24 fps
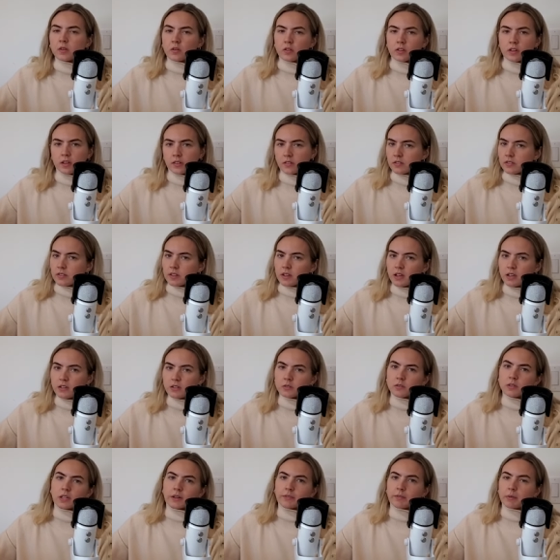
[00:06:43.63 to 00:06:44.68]
Or the other thing I
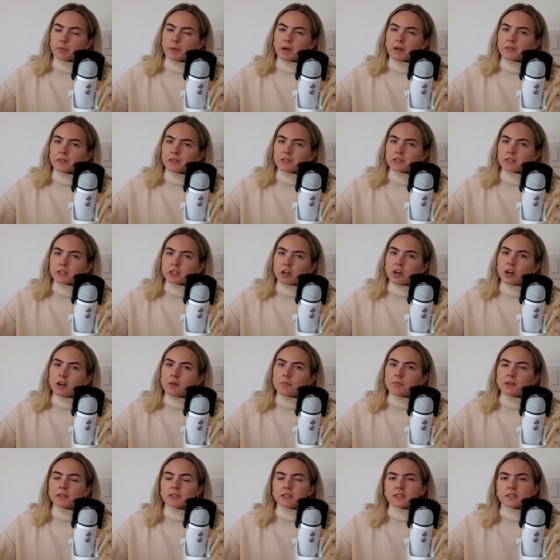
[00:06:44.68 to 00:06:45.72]
don't love about this
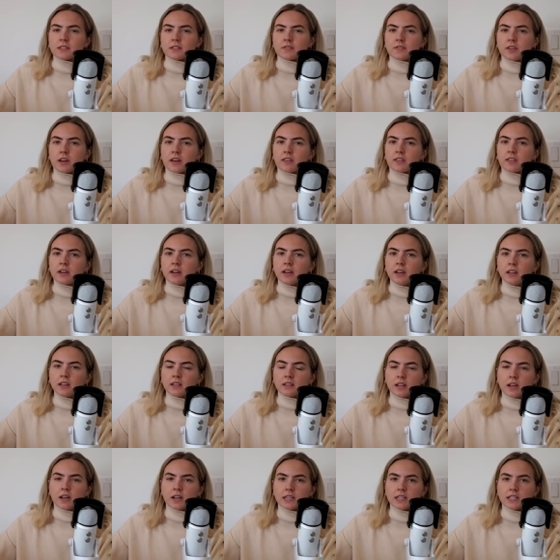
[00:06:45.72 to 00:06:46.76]
top is the fact that I
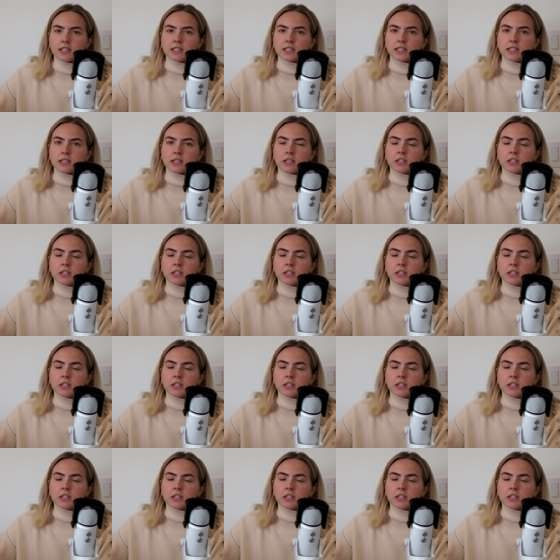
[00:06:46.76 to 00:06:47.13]
lined it